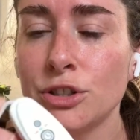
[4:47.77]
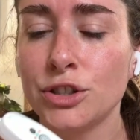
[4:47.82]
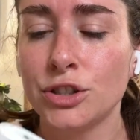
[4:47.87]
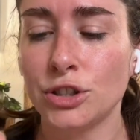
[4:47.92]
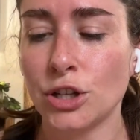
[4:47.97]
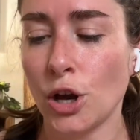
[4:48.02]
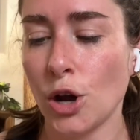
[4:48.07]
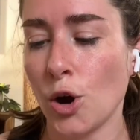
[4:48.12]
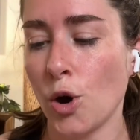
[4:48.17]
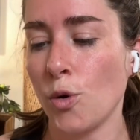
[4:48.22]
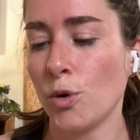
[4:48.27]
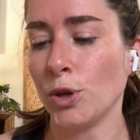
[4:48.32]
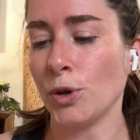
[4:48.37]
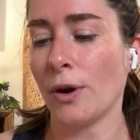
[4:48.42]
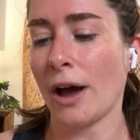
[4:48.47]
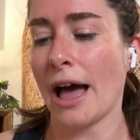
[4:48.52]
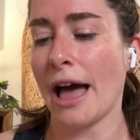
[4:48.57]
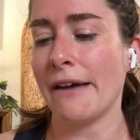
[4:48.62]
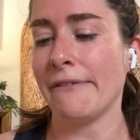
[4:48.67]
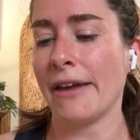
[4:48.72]
So you
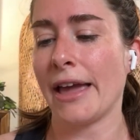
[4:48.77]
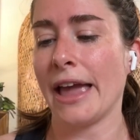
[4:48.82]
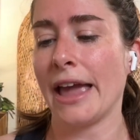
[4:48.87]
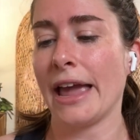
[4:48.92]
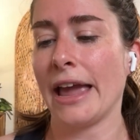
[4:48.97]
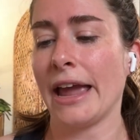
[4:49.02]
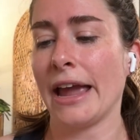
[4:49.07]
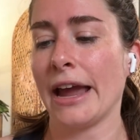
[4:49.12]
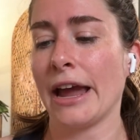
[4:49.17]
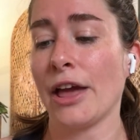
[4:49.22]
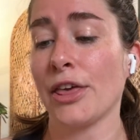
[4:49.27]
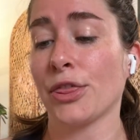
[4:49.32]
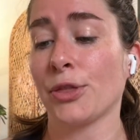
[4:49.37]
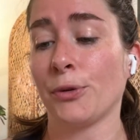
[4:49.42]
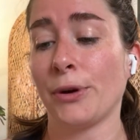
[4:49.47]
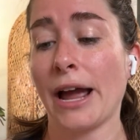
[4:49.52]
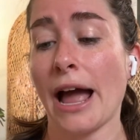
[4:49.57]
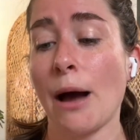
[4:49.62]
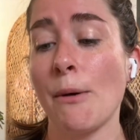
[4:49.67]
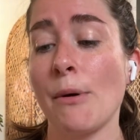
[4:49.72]
have a
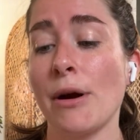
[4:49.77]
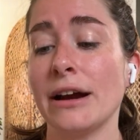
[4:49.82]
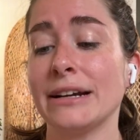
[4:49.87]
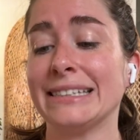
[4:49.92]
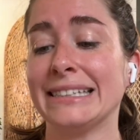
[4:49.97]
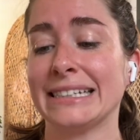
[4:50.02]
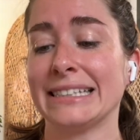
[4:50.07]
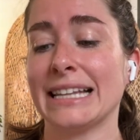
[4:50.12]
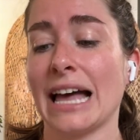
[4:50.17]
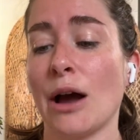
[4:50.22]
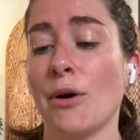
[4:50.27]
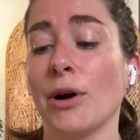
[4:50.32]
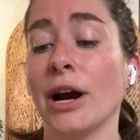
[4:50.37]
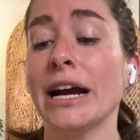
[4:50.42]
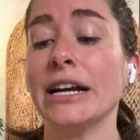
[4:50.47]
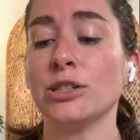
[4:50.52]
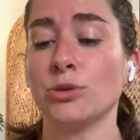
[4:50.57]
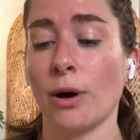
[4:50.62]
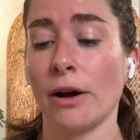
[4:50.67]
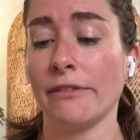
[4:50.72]
3-hour, 6-hour,
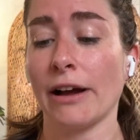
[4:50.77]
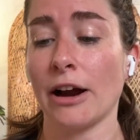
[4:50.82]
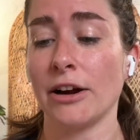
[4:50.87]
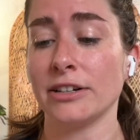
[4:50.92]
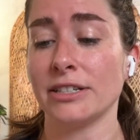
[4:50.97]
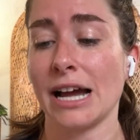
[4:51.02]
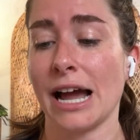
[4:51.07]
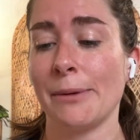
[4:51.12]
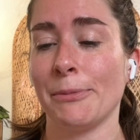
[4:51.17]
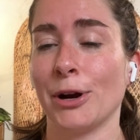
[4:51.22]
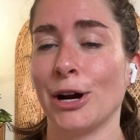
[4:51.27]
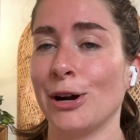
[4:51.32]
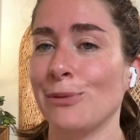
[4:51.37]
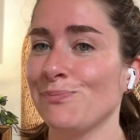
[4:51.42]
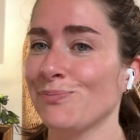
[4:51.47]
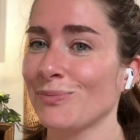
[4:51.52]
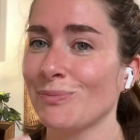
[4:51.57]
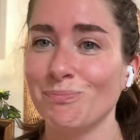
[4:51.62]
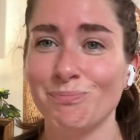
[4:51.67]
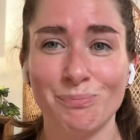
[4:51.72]
and 12-hour timer.
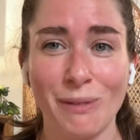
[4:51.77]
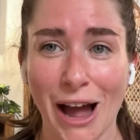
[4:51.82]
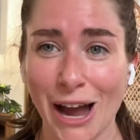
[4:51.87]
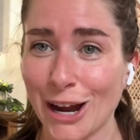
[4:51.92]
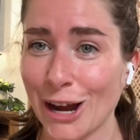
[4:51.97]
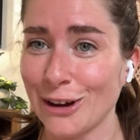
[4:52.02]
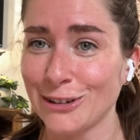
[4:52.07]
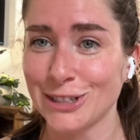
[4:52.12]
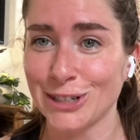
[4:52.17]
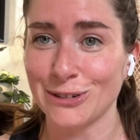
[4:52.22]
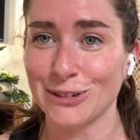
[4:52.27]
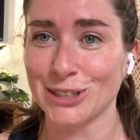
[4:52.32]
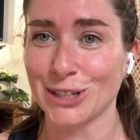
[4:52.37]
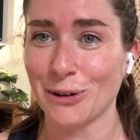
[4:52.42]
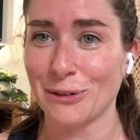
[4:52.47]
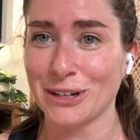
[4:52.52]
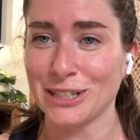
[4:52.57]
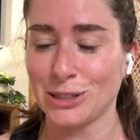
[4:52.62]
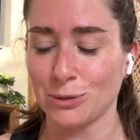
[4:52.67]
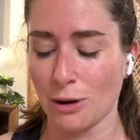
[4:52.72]
My go-to is
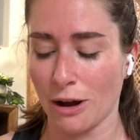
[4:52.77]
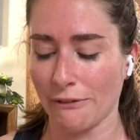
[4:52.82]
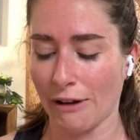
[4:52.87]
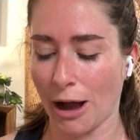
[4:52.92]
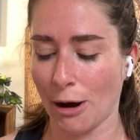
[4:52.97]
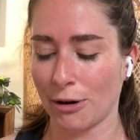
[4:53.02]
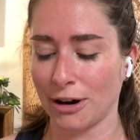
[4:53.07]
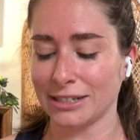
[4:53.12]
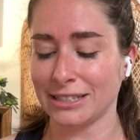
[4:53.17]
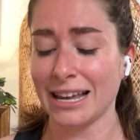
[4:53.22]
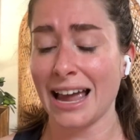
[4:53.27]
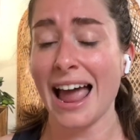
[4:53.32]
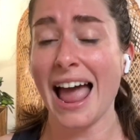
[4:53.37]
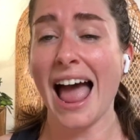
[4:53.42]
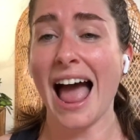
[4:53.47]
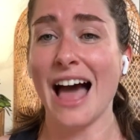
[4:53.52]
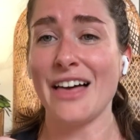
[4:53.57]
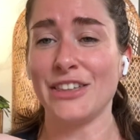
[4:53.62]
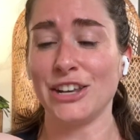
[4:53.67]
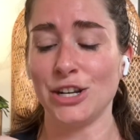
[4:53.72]
always 12 hours.
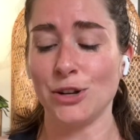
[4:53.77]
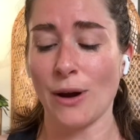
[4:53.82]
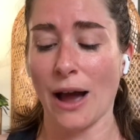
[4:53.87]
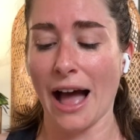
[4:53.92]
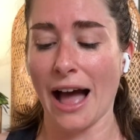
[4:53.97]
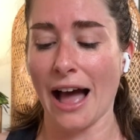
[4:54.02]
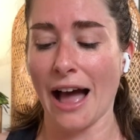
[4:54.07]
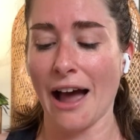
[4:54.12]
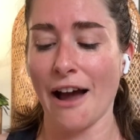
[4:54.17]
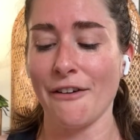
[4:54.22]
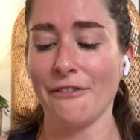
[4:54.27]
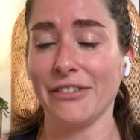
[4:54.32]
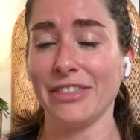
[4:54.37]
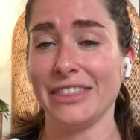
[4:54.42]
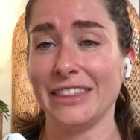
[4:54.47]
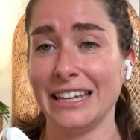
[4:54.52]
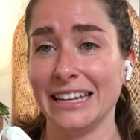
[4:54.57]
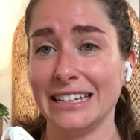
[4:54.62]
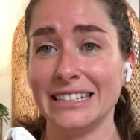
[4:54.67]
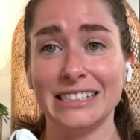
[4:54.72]
And then you have
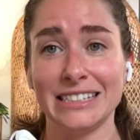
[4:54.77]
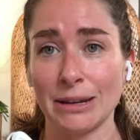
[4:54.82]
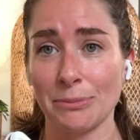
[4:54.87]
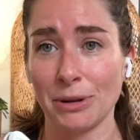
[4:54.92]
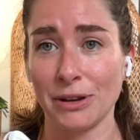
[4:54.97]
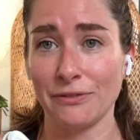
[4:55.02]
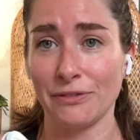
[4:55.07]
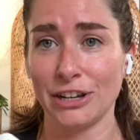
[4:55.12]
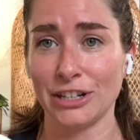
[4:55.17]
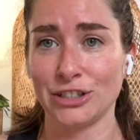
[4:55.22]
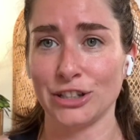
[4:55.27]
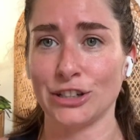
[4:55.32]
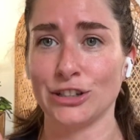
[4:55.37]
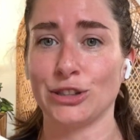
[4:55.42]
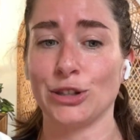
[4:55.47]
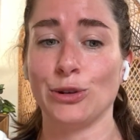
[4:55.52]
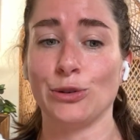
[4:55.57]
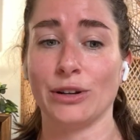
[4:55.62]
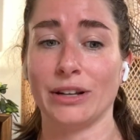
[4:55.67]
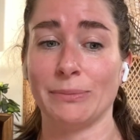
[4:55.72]
the dimming feature,
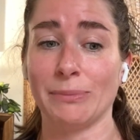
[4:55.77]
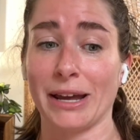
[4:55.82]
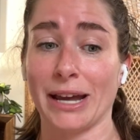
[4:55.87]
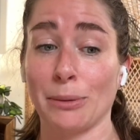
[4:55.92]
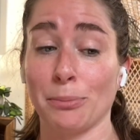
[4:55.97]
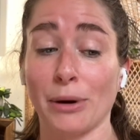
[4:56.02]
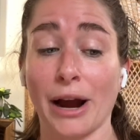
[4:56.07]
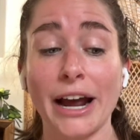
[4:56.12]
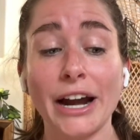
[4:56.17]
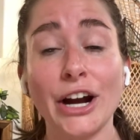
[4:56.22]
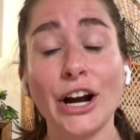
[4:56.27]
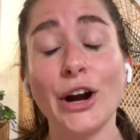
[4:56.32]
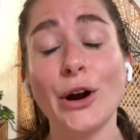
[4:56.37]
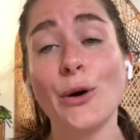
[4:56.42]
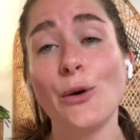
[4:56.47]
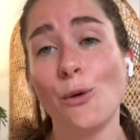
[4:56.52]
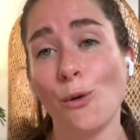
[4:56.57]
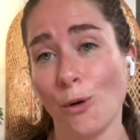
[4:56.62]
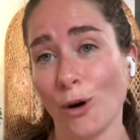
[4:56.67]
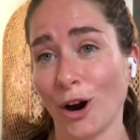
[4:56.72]
so you can make it brighter
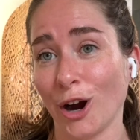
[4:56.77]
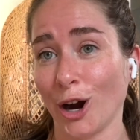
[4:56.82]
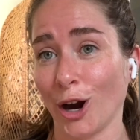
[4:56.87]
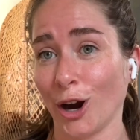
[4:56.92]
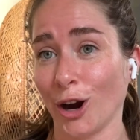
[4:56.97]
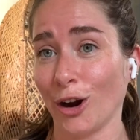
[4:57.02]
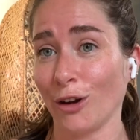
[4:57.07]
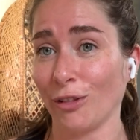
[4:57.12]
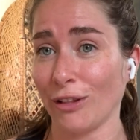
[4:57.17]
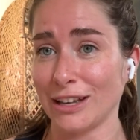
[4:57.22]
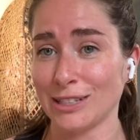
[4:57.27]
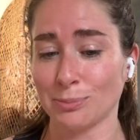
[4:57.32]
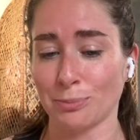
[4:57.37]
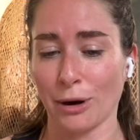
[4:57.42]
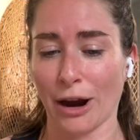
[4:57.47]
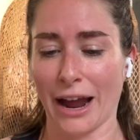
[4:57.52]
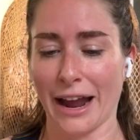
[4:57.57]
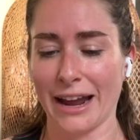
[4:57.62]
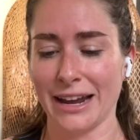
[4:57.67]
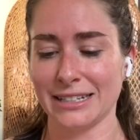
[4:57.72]
or less
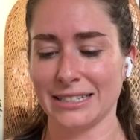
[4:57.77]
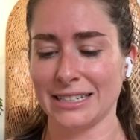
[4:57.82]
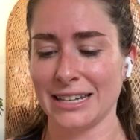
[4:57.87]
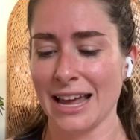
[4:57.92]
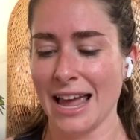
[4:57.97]
bright.